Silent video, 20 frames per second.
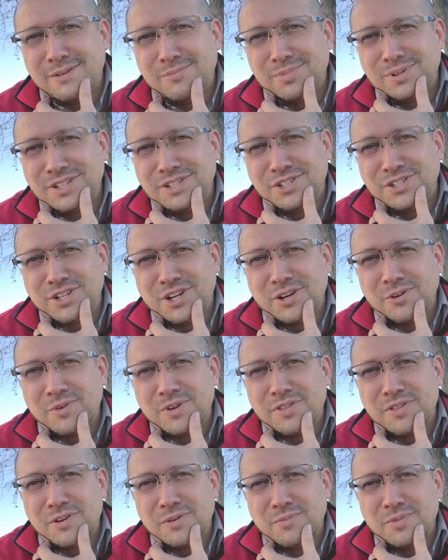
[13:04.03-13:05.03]
please share it
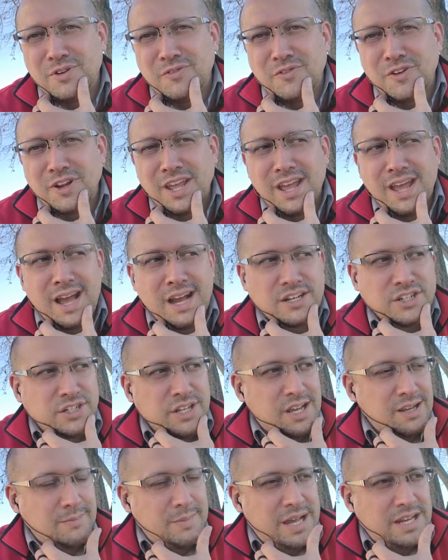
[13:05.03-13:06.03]
with them. Don't forget
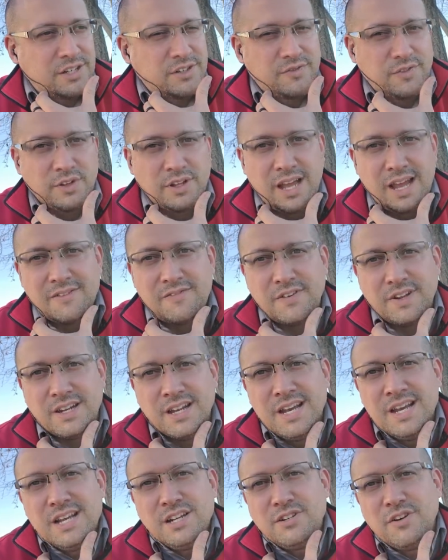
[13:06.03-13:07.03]
#Magic for Life, and
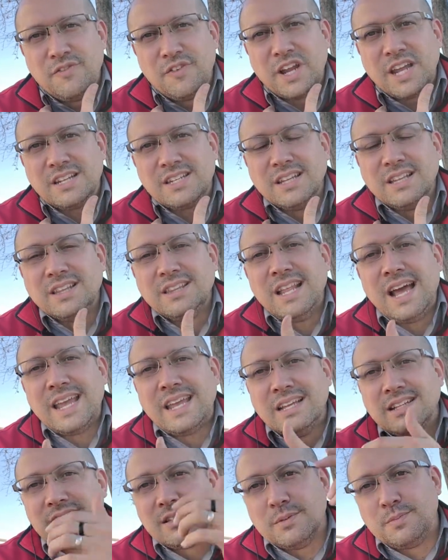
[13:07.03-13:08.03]
don't forget to
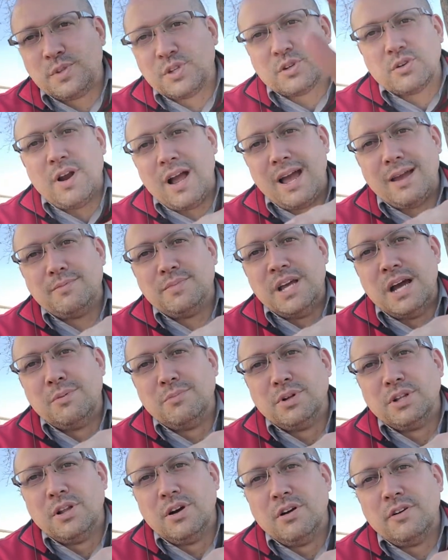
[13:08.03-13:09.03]
like and subscribe down
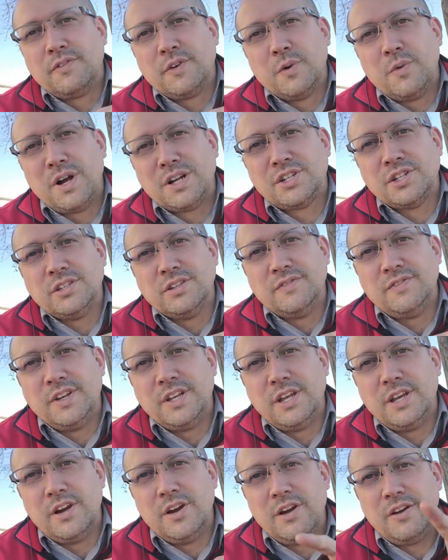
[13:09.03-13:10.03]
below if you're watching the
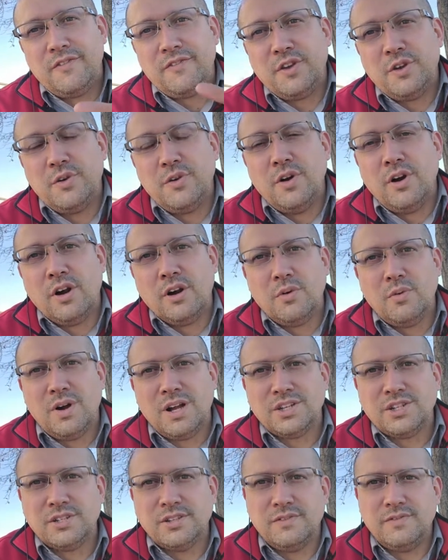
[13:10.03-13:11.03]
video. If you aren't
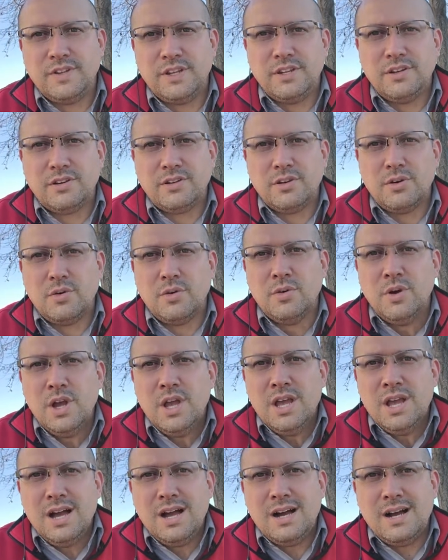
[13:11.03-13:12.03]
watching the video,
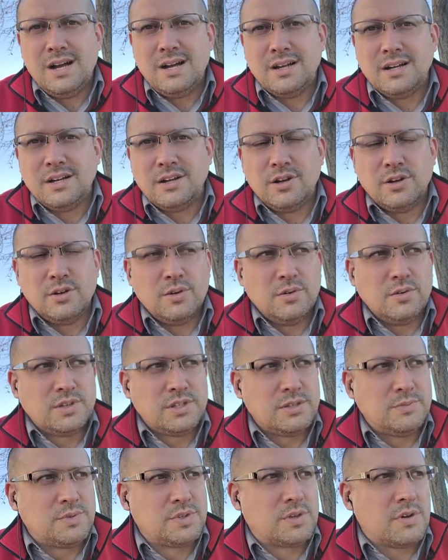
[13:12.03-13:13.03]
go
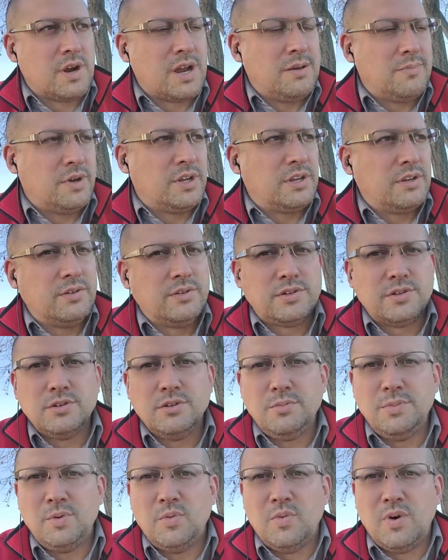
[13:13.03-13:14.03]
subscribe on
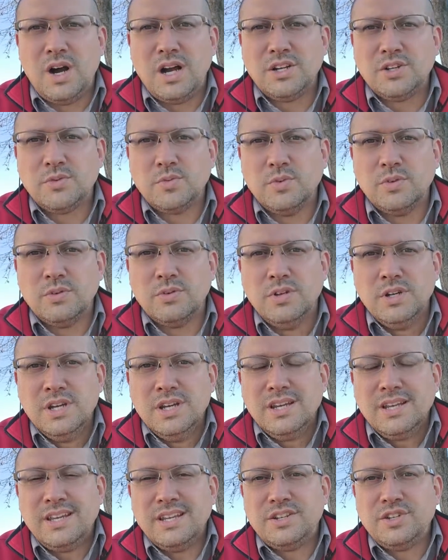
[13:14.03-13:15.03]
YouTube and watch. We'll
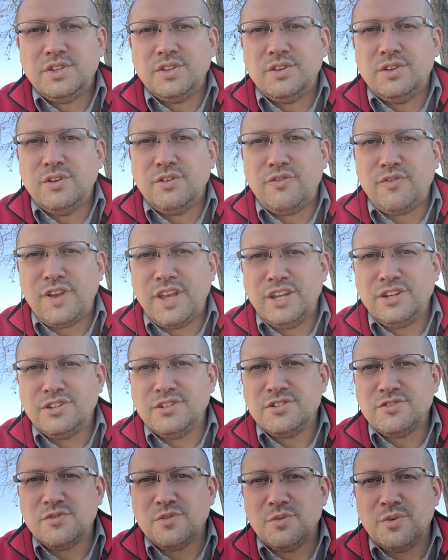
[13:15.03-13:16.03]
get you the
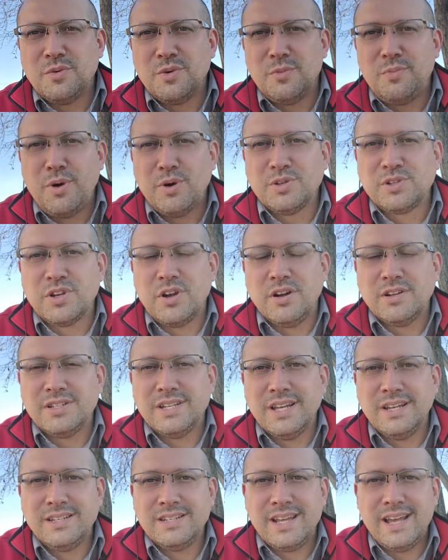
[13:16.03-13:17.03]
notifications for when we post
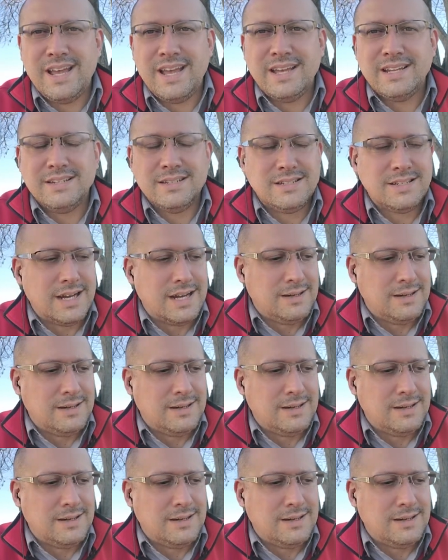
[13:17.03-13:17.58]
content, and